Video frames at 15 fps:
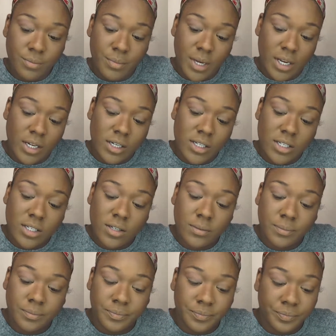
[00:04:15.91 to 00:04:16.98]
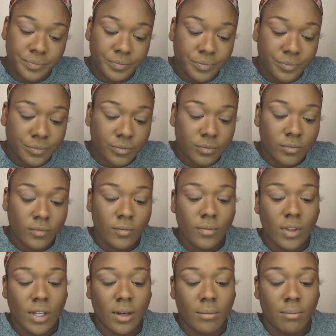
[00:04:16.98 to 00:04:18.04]
mix
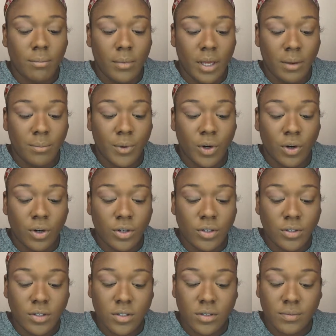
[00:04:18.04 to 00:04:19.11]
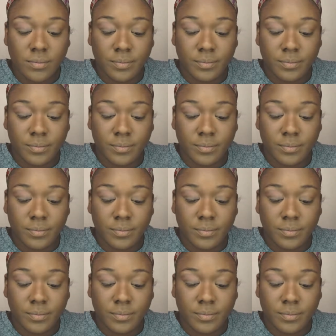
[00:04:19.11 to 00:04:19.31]
Meme Girls,